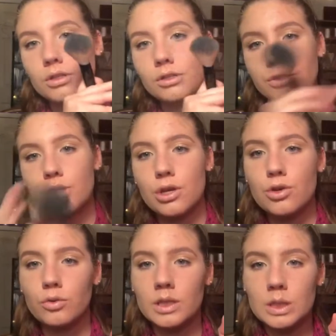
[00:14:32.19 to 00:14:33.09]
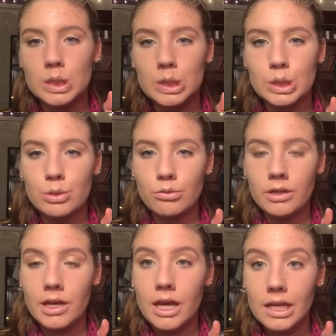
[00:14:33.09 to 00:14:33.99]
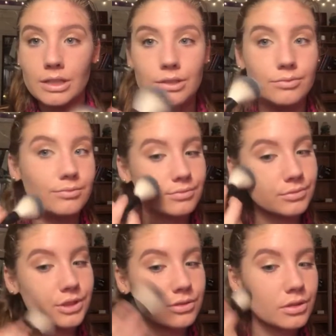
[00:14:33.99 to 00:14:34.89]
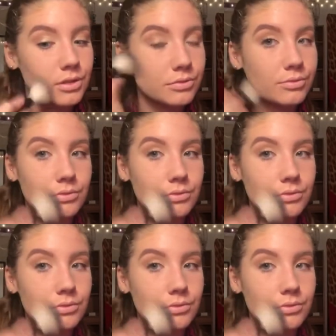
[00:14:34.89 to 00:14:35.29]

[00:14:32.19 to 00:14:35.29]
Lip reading: So let's do that. We're just going to...